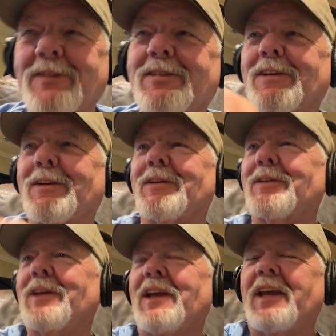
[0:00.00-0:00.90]
It's
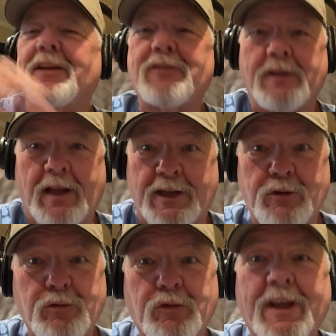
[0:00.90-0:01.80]

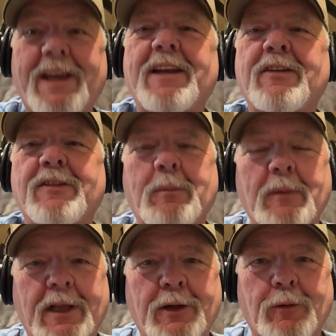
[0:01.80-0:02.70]
like you said, it's
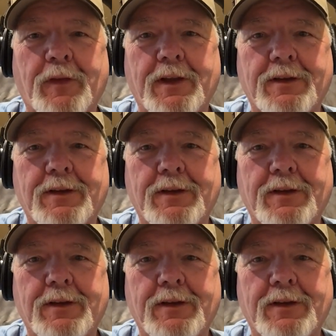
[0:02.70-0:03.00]
in little